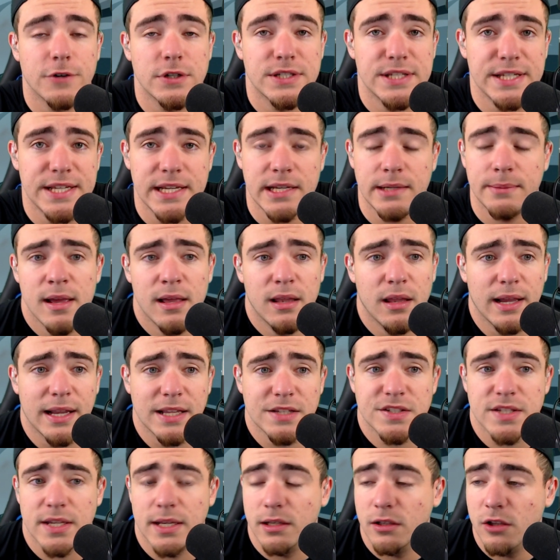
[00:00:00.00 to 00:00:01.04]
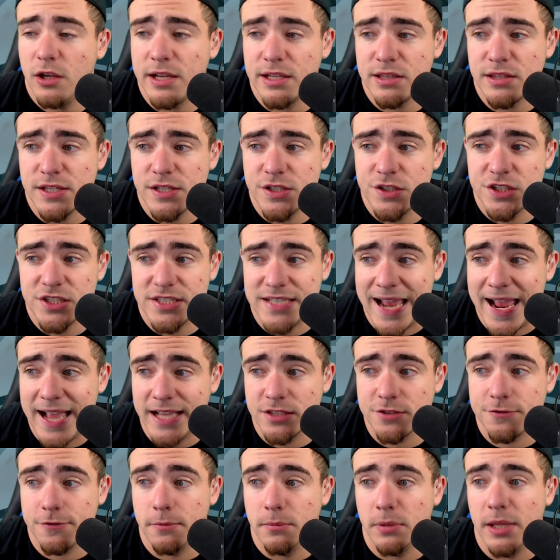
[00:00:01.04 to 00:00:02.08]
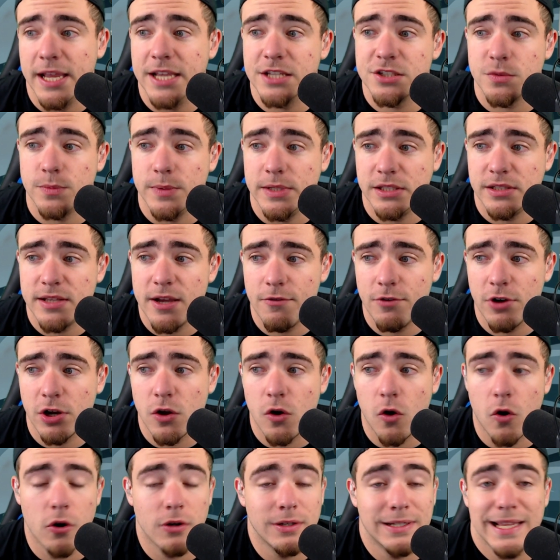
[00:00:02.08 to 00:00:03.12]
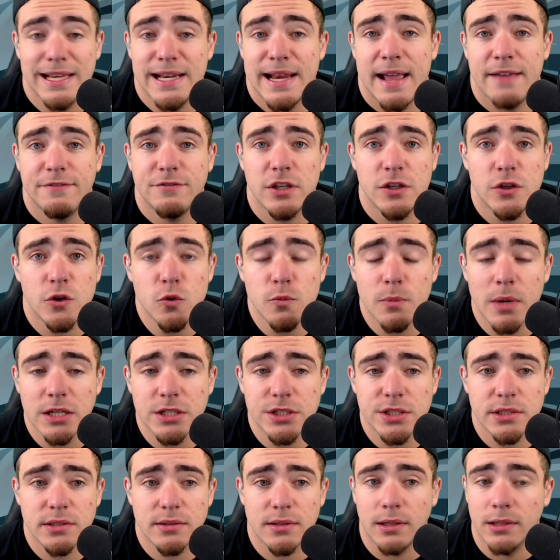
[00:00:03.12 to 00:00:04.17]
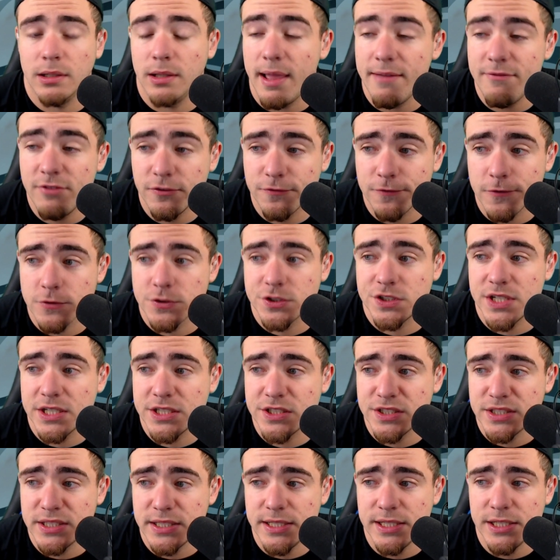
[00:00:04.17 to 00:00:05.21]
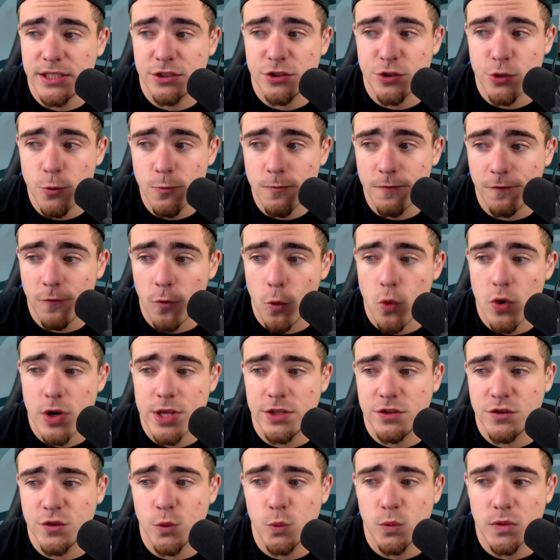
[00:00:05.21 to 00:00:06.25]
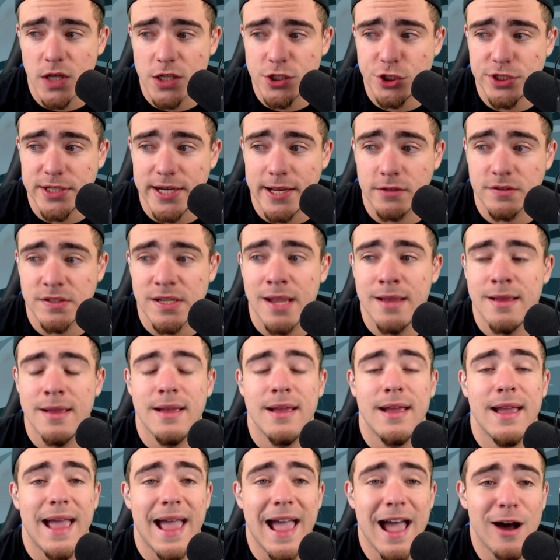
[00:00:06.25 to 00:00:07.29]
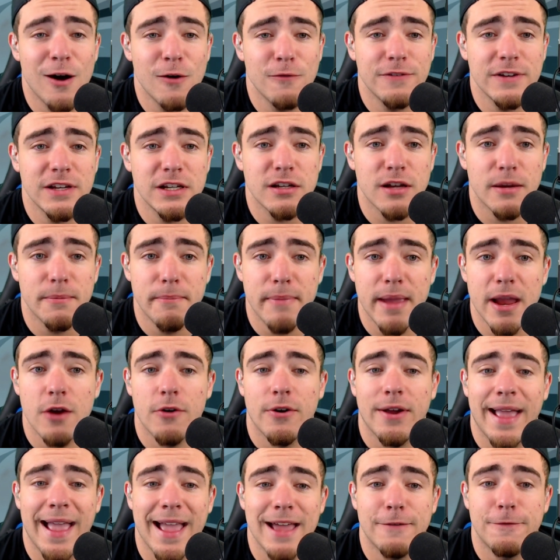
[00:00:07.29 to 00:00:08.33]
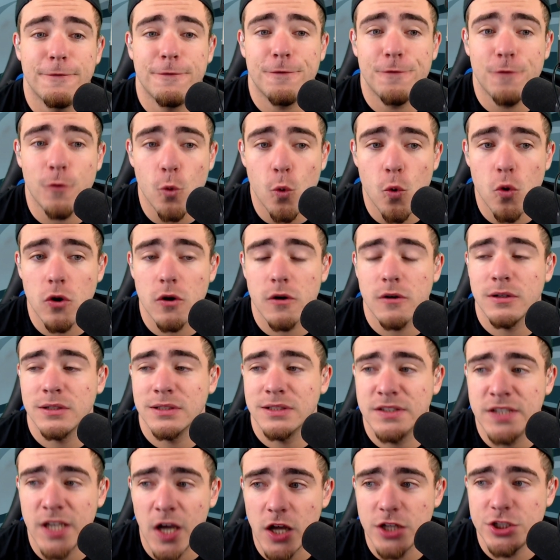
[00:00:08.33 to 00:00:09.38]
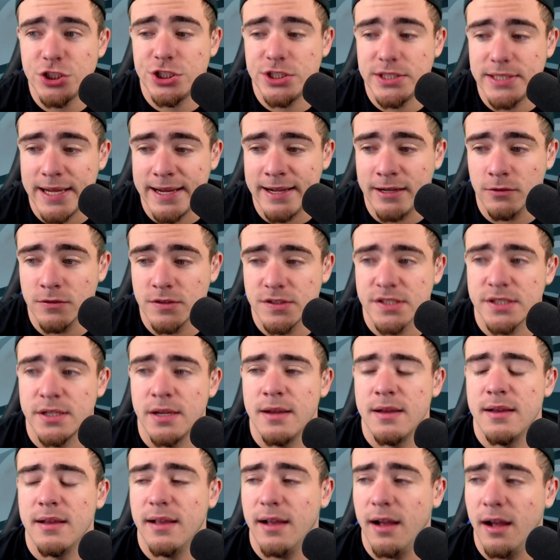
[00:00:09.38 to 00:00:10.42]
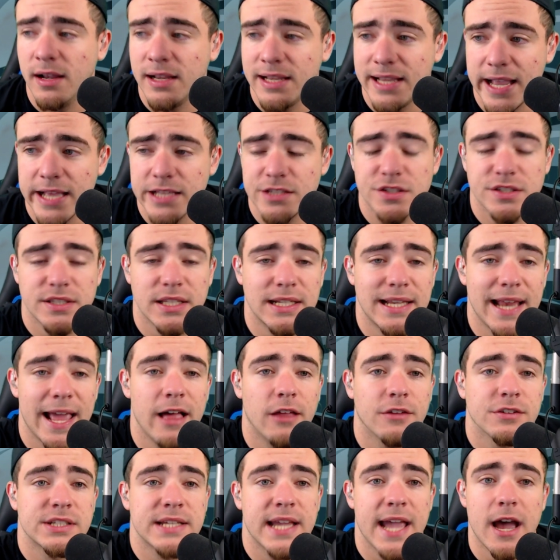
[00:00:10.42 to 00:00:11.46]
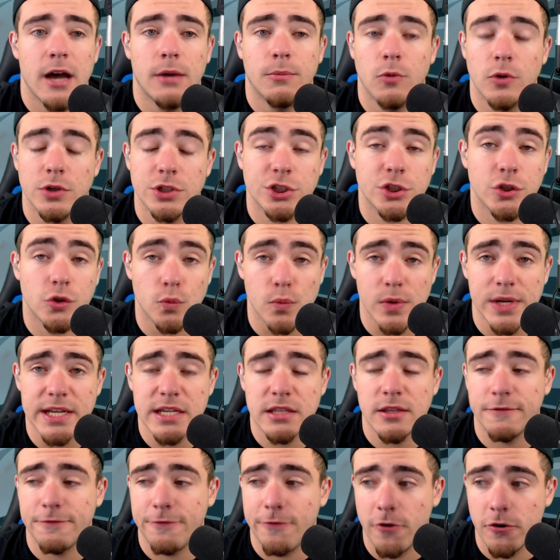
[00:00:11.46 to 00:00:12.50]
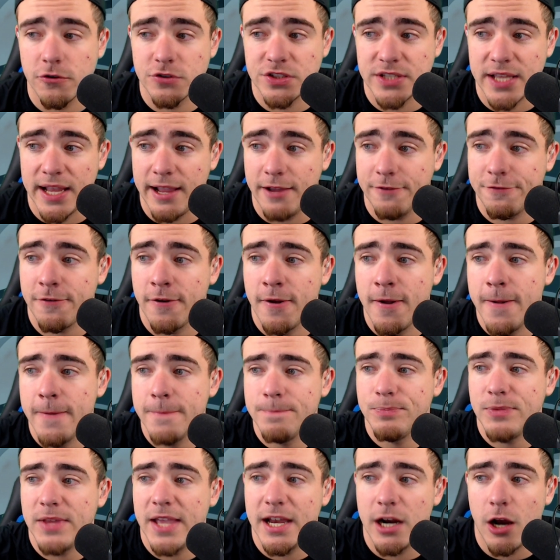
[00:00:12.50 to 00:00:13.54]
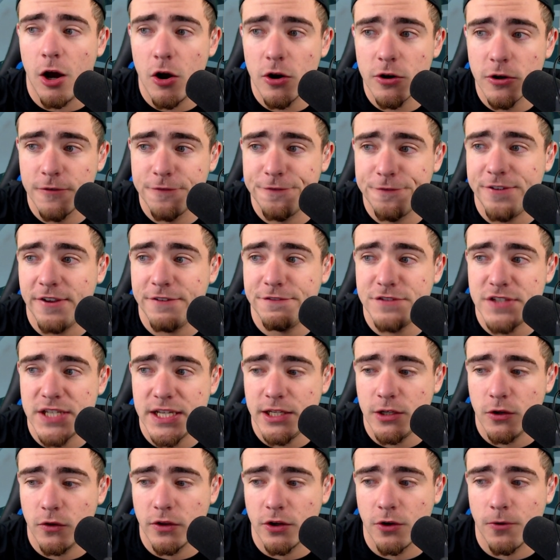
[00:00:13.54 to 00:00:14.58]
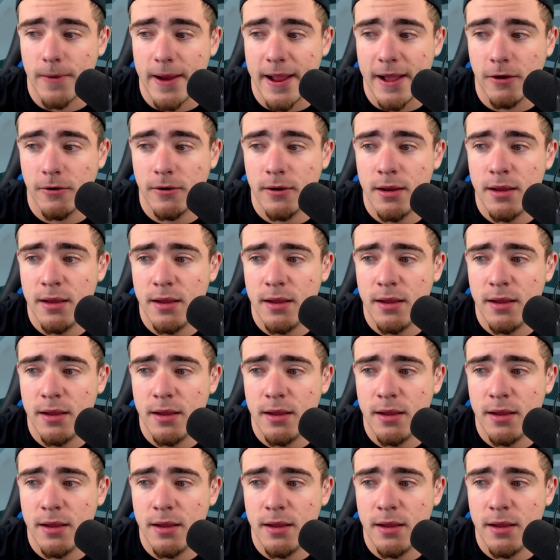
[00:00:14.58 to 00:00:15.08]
team. Like I said, look at these stats from last week. Derek Carr didn't have to do much. 11 for 16, 240, 2 touchdowns. Alvin Kamara had 4 touchdowns against the Dallas Cowboys. 3 in the first half. He had 115 on the ground.